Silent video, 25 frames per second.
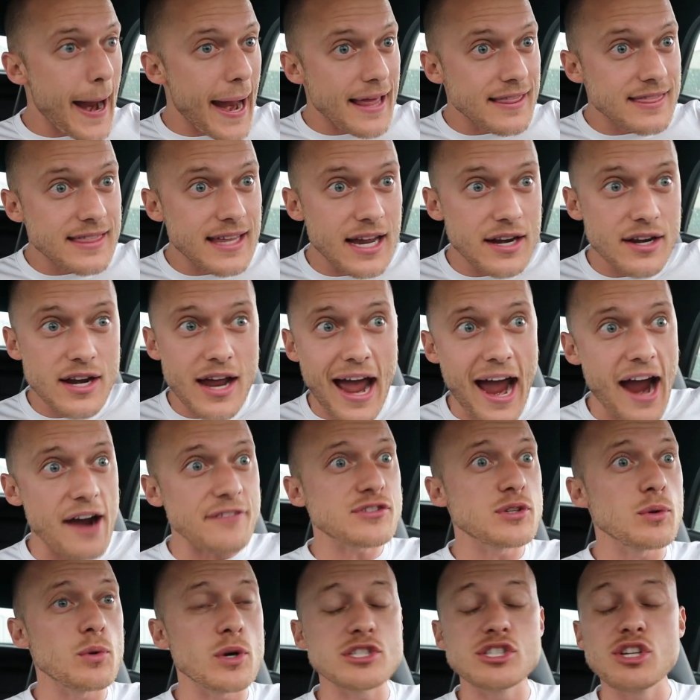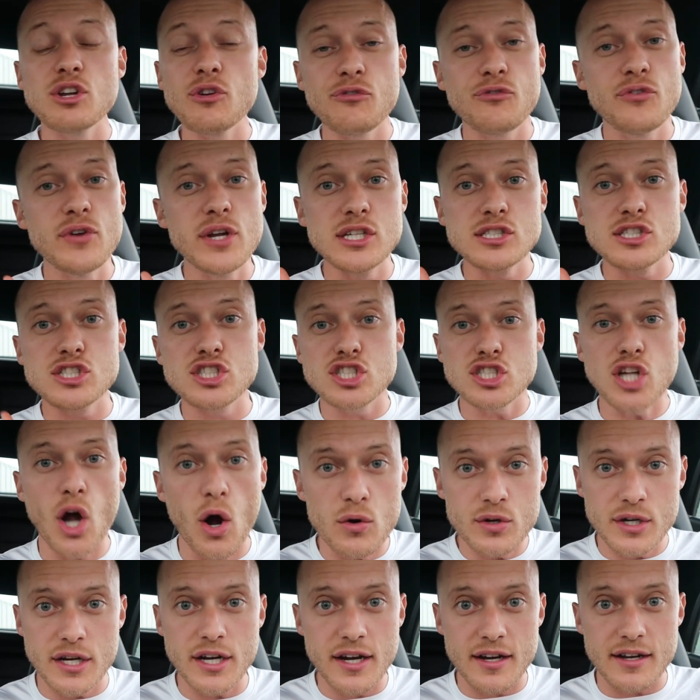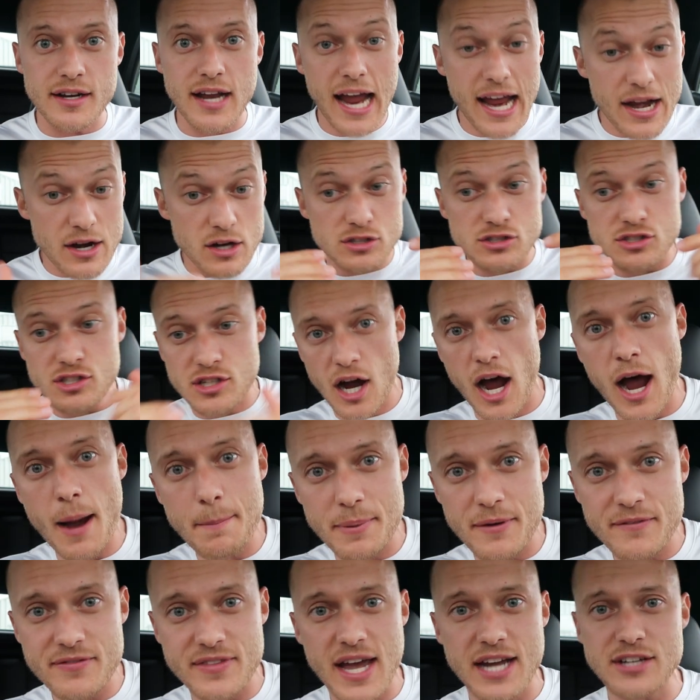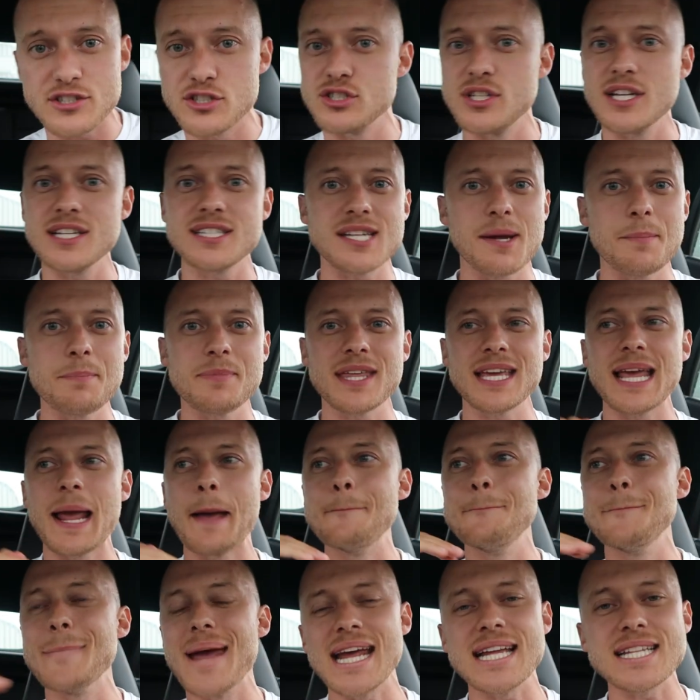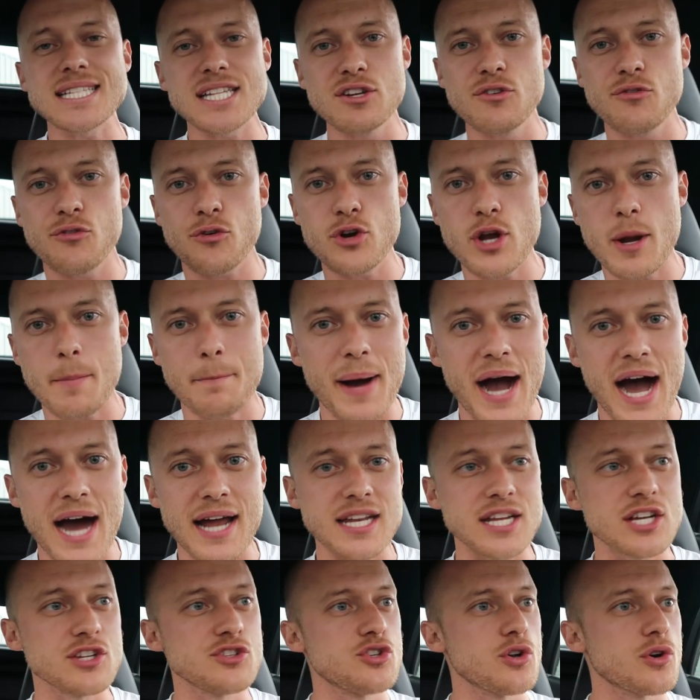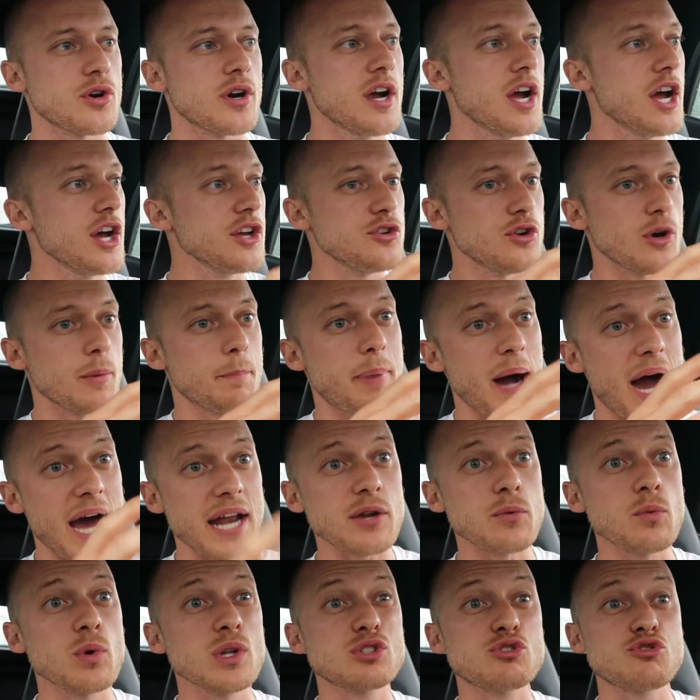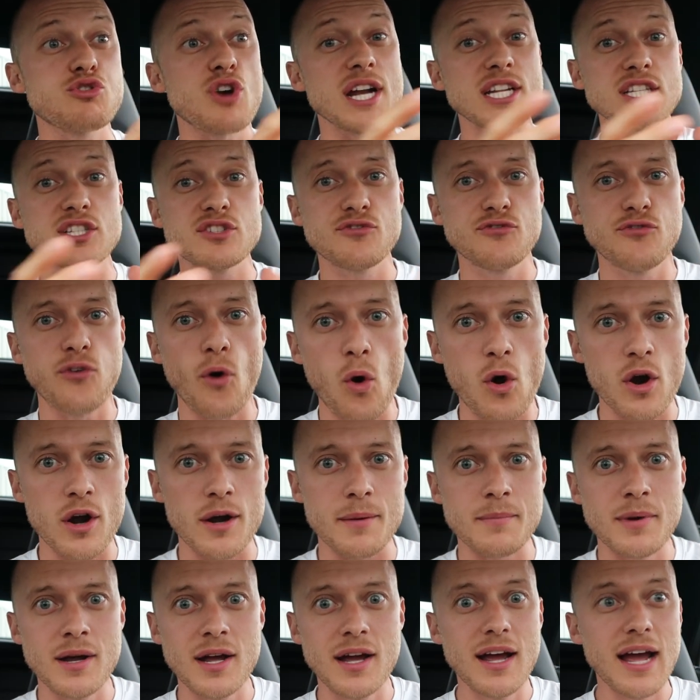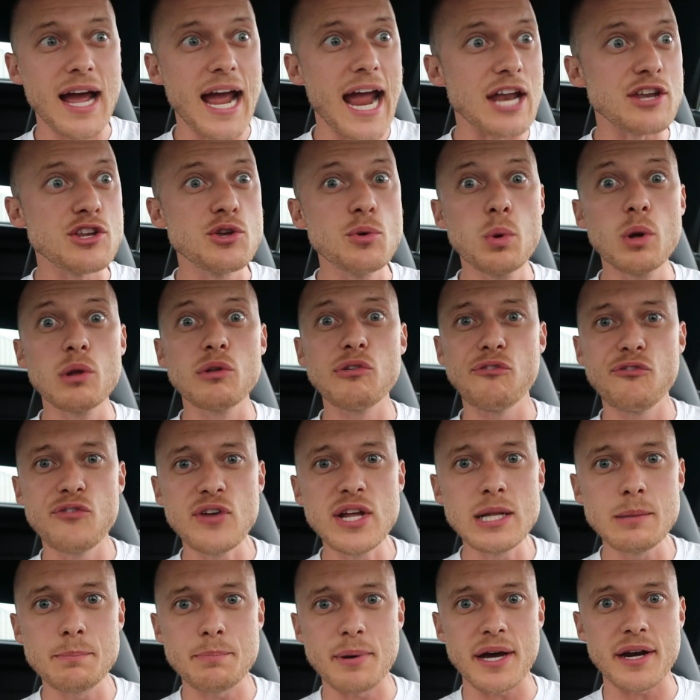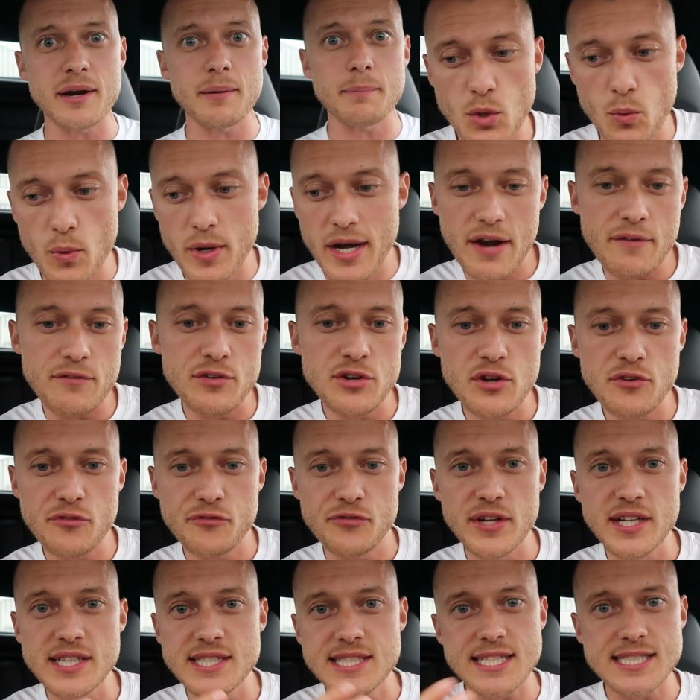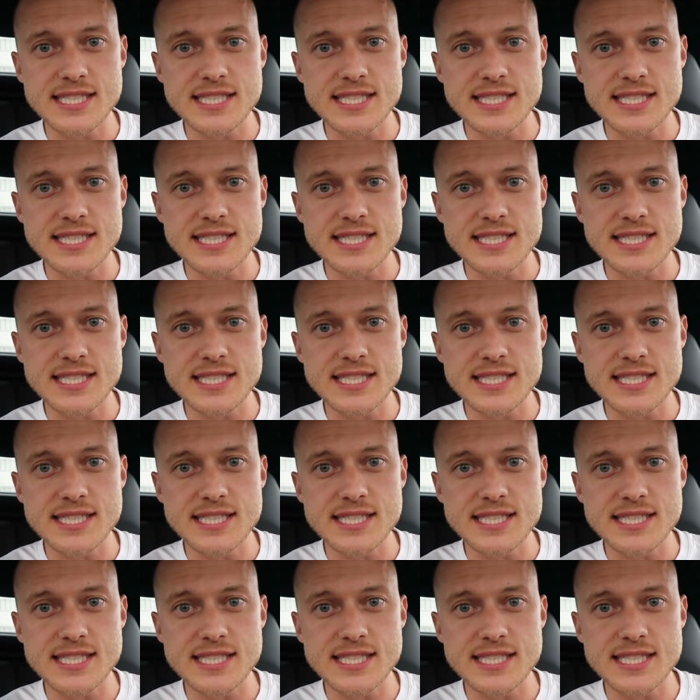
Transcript: and then afterwards you feel so good. And on top of that, you did something amazing for your body and your body will transform and you will feel better. So whenever you feel